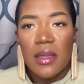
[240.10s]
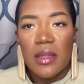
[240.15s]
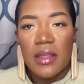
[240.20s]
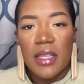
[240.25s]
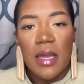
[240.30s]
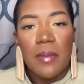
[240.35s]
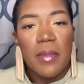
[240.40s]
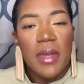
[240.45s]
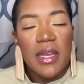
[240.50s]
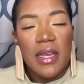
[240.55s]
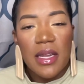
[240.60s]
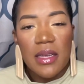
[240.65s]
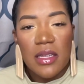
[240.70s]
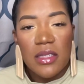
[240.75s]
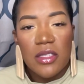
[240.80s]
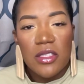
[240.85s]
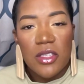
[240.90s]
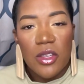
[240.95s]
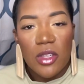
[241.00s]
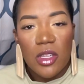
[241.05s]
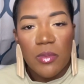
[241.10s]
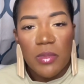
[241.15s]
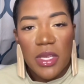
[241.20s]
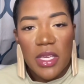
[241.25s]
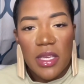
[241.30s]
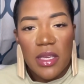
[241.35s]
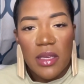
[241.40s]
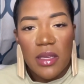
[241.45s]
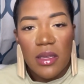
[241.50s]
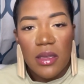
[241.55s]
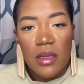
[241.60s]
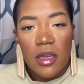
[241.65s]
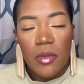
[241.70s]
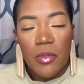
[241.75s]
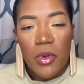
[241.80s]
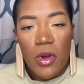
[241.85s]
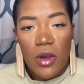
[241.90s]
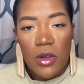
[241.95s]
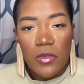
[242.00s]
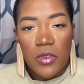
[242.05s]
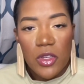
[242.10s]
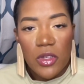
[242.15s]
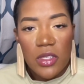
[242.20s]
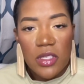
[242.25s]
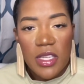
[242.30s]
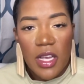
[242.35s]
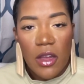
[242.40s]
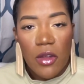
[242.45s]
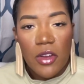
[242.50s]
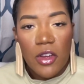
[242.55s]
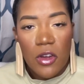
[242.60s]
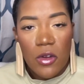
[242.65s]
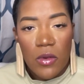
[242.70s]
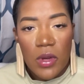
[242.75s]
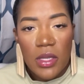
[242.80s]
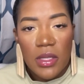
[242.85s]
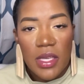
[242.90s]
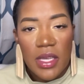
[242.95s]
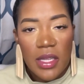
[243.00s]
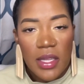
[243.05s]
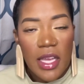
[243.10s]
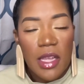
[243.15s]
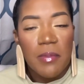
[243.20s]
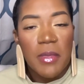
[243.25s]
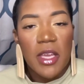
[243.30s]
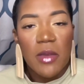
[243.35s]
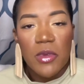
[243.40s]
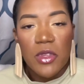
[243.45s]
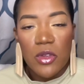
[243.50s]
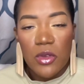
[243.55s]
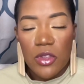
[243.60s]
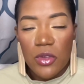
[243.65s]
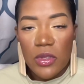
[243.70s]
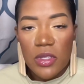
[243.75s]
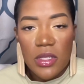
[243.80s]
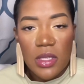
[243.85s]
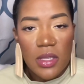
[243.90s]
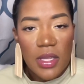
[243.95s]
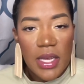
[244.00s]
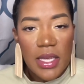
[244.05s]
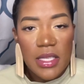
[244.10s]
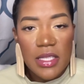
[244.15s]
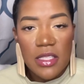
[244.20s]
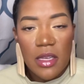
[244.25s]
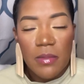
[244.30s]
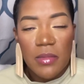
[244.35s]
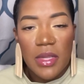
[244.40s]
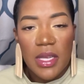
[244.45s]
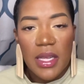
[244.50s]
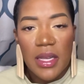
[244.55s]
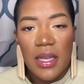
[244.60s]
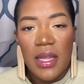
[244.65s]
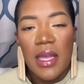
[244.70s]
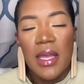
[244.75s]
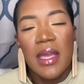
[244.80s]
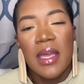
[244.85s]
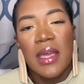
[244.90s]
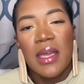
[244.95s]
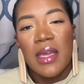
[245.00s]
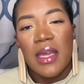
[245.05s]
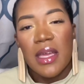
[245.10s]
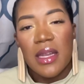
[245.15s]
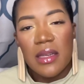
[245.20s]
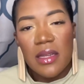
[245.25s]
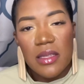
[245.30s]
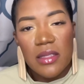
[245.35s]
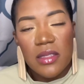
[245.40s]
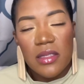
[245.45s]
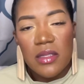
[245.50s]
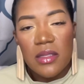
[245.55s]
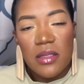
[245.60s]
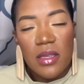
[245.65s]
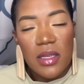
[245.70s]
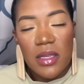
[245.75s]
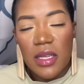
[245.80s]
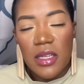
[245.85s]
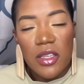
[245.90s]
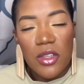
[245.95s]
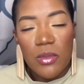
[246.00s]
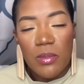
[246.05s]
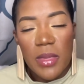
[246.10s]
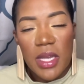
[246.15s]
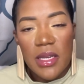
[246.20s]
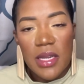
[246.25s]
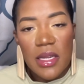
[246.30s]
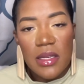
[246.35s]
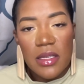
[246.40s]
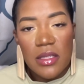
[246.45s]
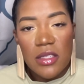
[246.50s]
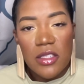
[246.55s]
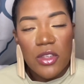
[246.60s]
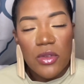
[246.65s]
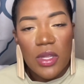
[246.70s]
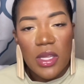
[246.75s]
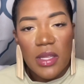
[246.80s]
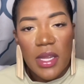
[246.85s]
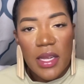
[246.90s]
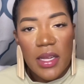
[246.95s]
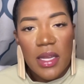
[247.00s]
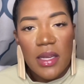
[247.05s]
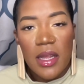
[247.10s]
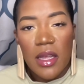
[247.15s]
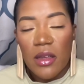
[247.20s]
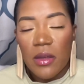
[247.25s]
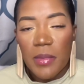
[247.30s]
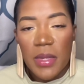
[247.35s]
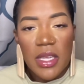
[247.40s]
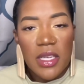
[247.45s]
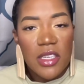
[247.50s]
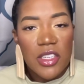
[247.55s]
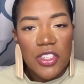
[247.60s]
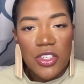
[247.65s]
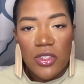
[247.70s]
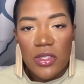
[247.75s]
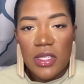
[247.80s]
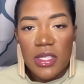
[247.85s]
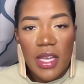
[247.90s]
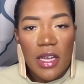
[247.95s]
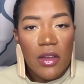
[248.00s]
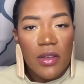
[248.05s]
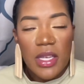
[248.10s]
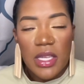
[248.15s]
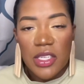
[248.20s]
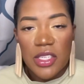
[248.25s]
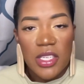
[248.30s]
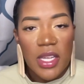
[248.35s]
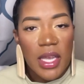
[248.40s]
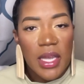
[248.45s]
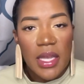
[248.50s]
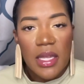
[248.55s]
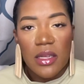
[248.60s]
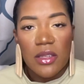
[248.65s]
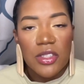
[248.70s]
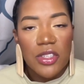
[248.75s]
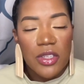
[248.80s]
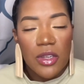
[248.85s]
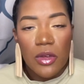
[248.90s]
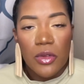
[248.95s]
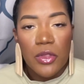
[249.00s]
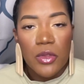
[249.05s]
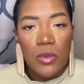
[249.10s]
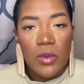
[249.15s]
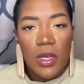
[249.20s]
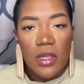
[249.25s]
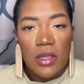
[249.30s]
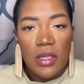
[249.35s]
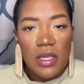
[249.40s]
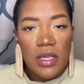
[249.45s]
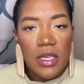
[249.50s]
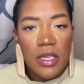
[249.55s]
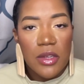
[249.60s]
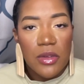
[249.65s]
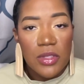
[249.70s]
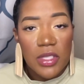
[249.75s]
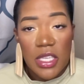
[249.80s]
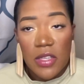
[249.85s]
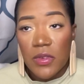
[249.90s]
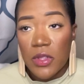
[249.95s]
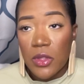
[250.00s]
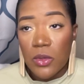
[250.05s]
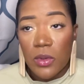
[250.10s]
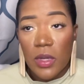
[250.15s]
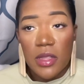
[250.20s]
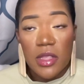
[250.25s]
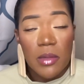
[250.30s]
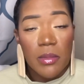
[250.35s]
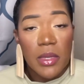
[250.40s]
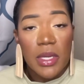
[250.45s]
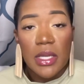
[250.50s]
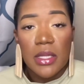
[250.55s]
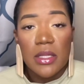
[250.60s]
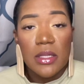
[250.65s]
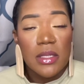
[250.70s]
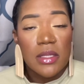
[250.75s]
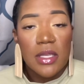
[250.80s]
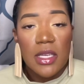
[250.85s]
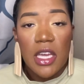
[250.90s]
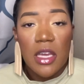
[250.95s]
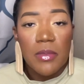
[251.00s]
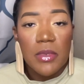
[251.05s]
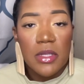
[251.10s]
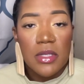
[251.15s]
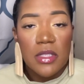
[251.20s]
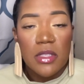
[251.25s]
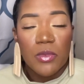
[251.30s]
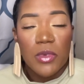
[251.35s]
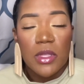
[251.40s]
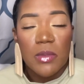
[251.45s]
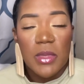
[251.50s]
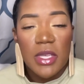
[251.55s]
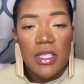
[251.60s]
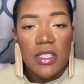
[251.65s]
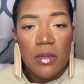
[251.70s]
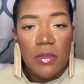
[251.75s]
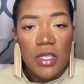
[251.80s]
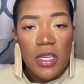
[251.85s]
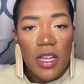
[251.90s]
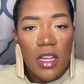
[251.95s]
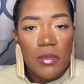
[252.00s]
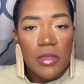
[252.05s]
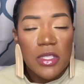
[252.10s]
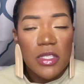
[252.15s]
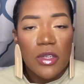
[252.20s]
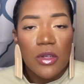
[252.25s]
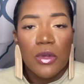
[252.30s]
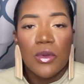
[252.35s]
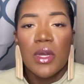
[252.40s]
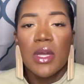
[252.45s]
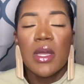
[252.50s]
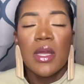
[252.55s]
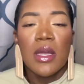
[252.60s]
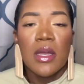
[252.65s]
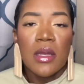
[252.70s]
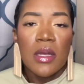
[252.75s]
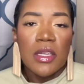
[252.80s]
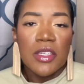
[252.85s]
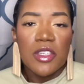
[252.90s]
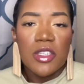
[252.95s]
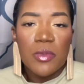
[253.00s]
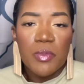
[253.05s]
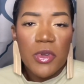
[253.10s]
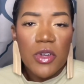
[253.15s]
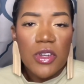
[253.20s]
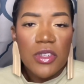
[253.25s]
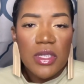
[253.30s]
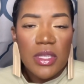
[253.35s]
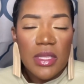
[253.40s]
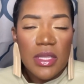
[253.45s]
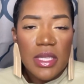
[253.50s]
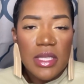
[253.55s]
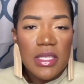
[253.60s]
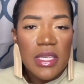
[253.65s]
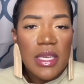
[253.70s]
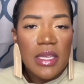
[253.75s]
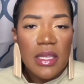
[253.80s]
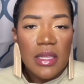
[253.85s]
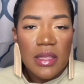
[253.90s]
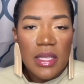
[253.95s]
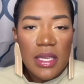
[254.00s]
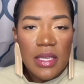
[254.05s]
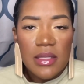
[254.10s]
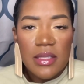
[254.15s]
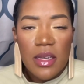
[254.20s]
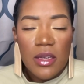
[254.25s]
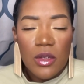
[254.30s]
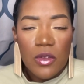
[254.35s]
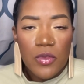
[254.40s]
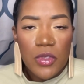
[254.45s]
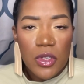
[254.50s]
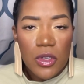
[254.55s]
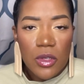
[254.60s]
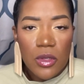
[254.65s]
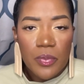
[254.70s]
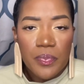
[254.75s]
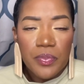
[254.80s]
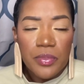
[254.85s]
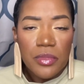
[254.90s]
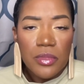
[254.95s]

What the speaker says: that may not necessarily be a part of your style currently. Like maybe you used to like something and you may not necessarily like it now. I mean, because your style can change, throughout the years, even throughout the months, because it happens with me sometimes. So just purging and taking things out of your